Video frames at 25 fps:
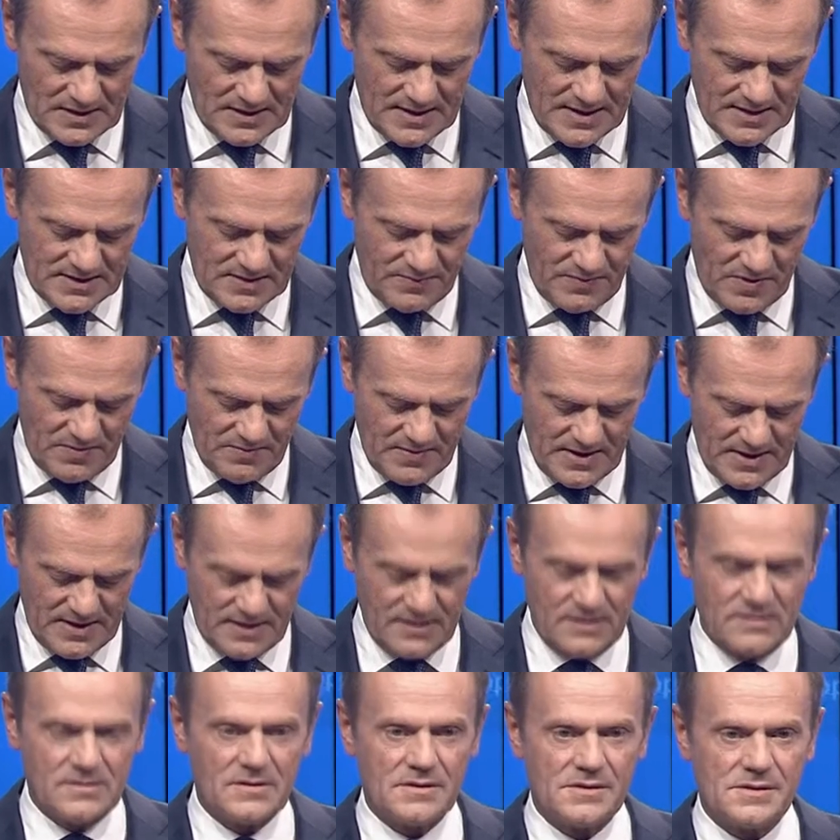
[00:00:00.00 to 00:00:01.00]
Let me
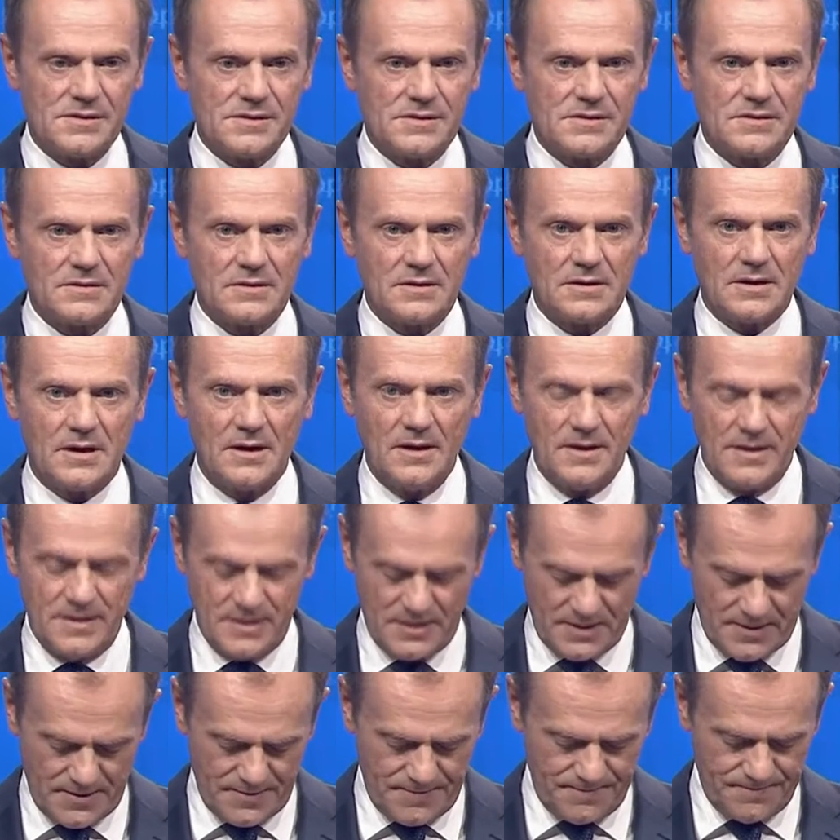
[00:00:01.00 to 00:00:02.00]
make this
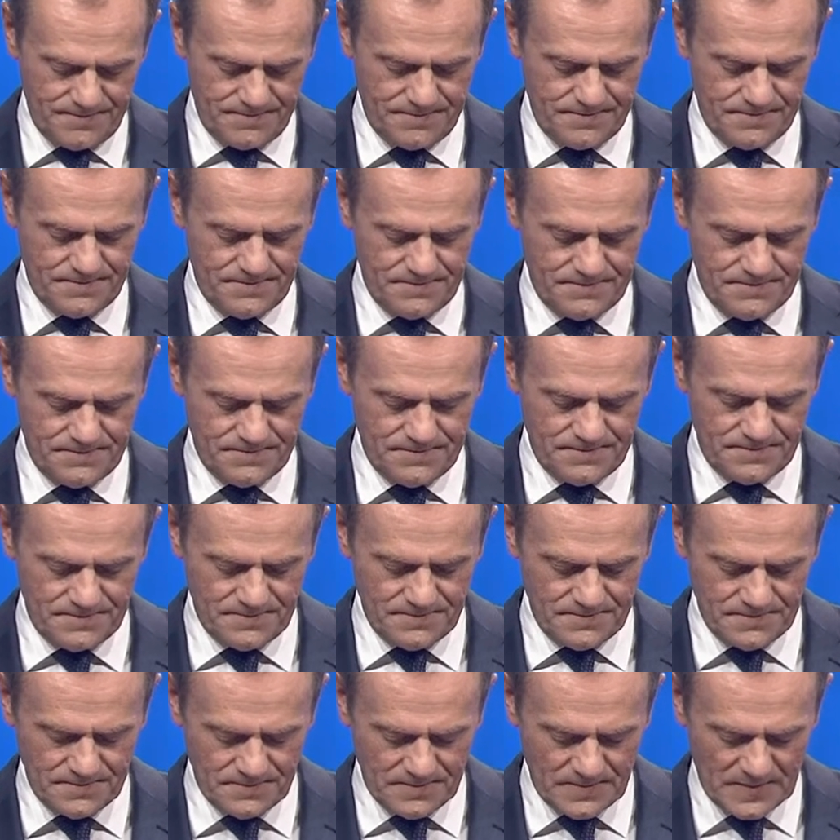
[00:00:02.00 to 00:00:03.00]
clear.
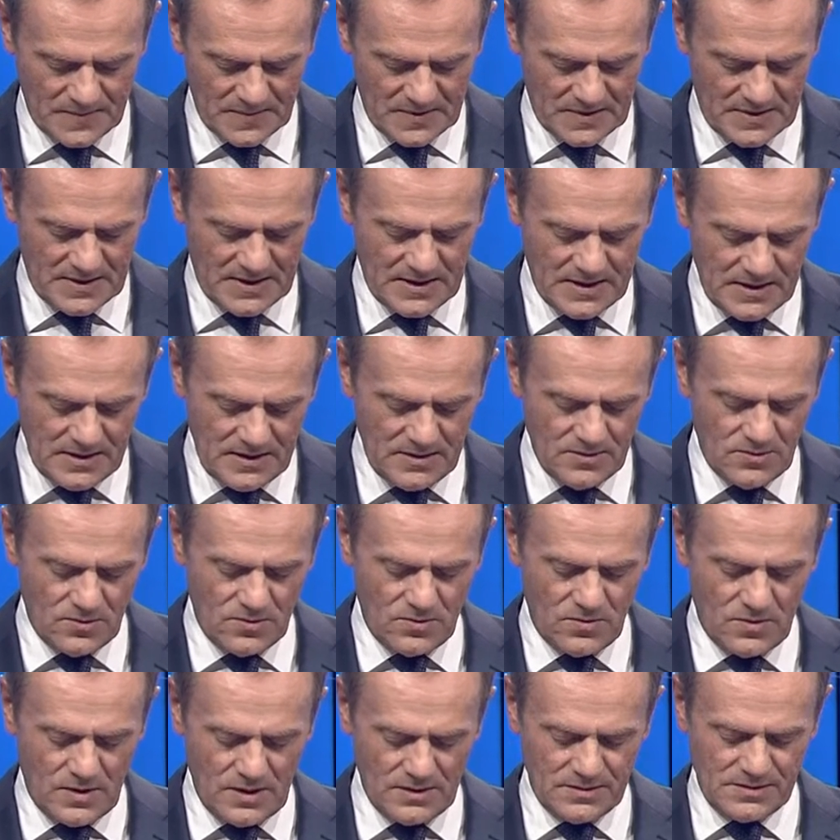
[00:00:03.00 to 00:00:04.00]
The EU
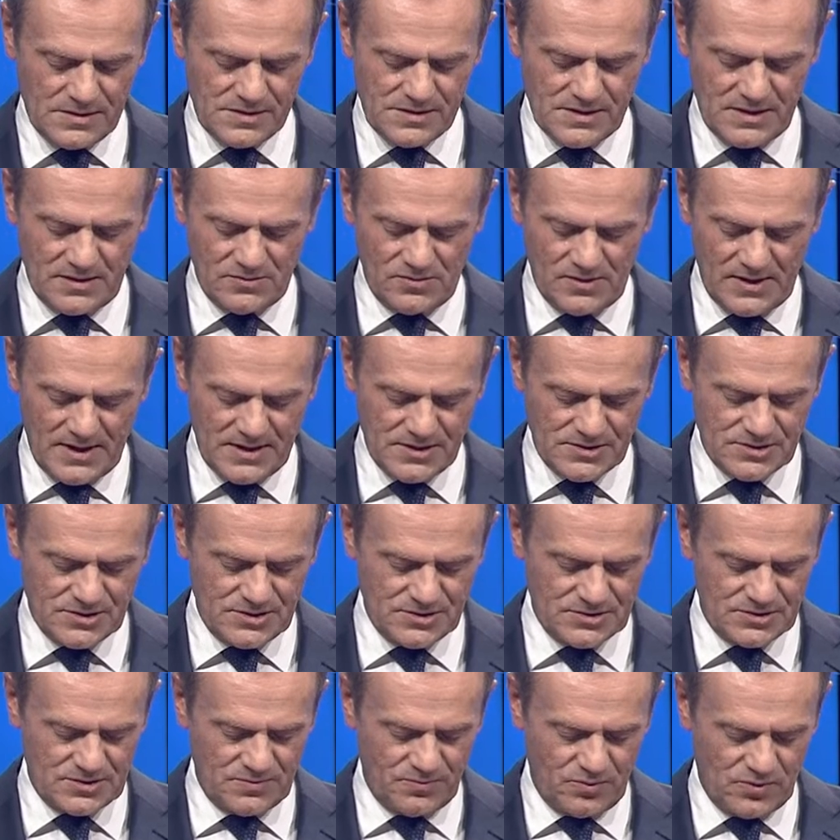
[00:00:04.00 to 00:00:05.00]
wants a
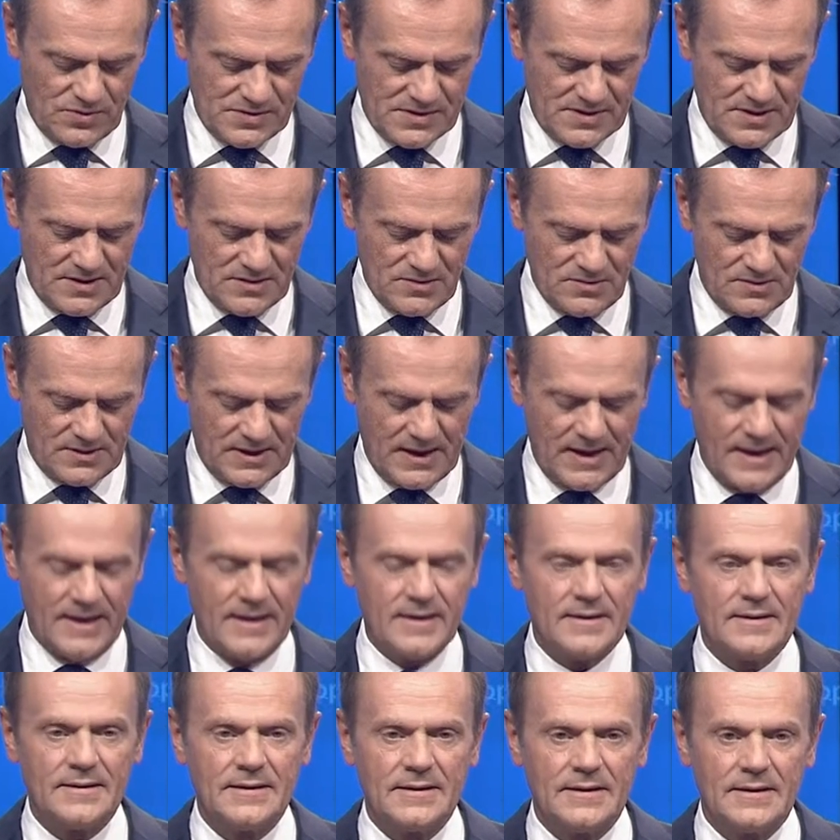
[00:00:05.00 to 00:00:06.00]
relationship with the
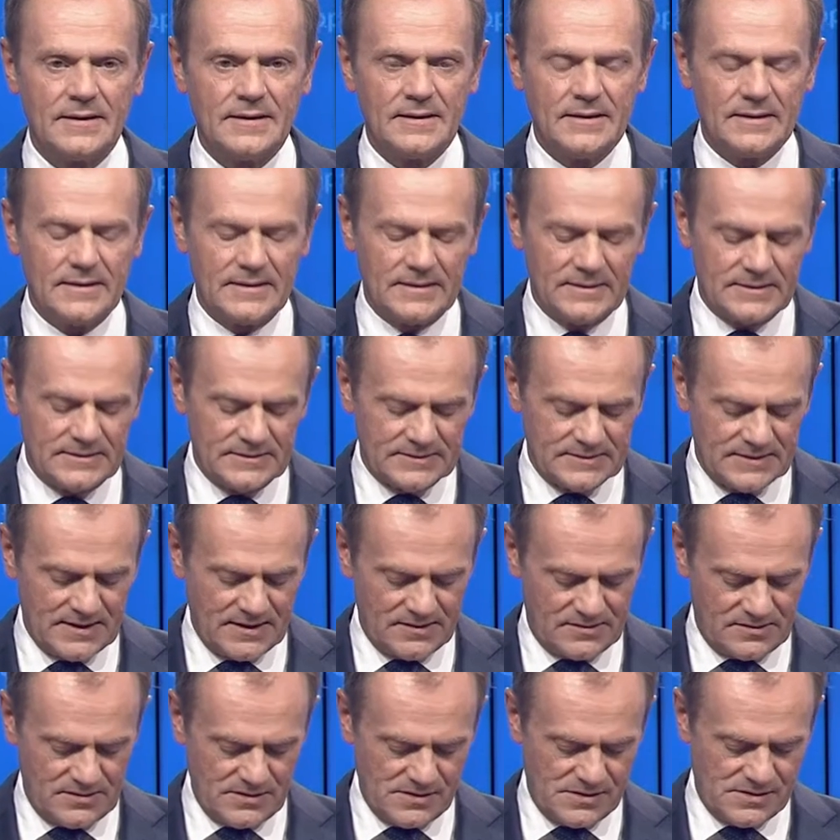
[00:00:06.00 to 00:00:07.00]
UK
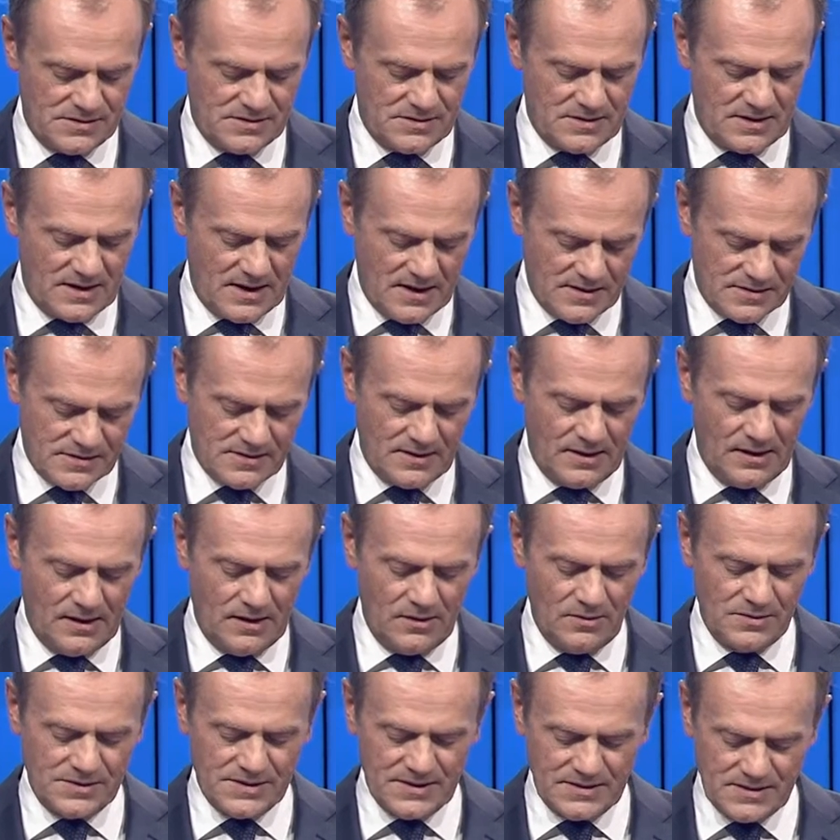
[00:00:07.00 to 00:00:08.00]
that is as
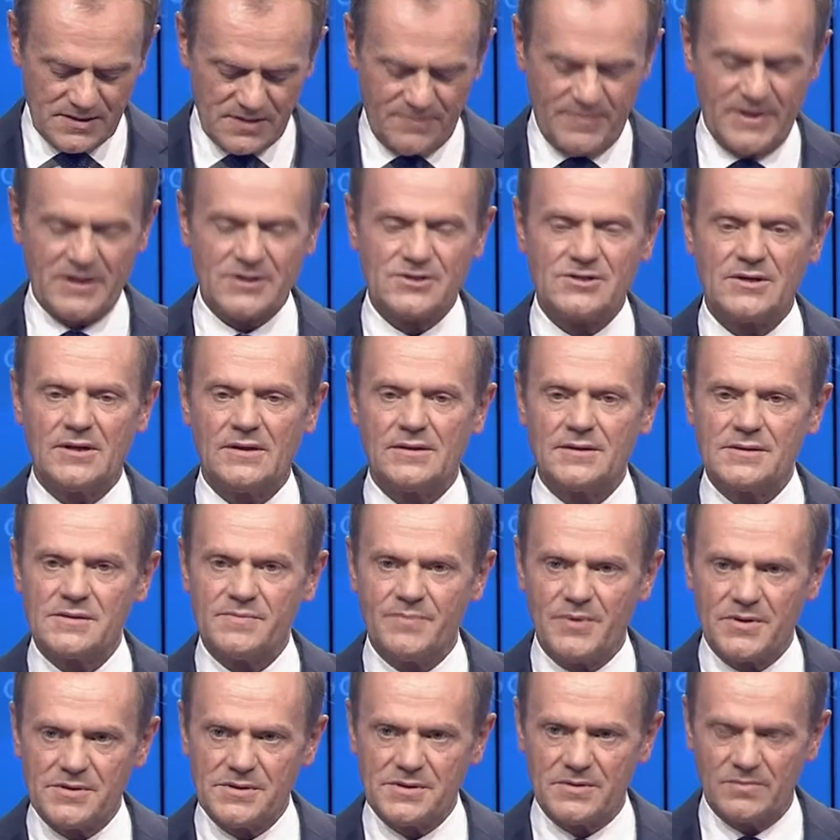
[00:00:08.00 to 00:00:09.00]
close and special
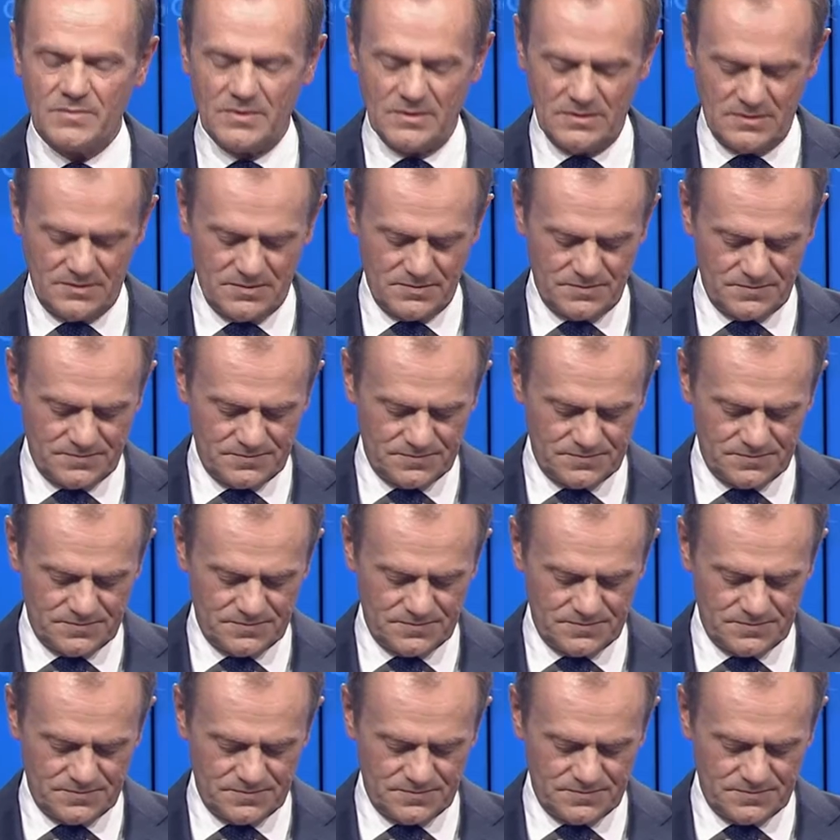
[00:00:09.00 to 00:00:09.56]
as possible.